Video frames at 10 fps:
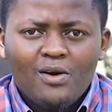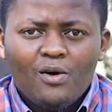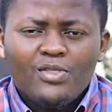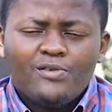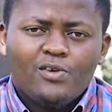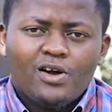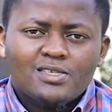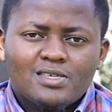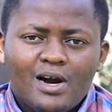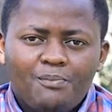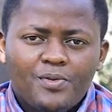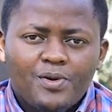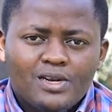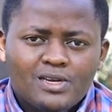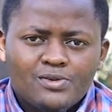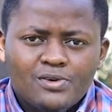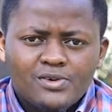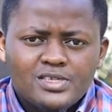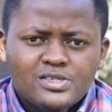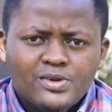on the Focus app. You can
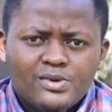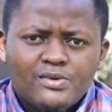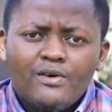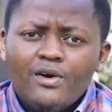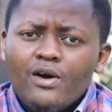download it on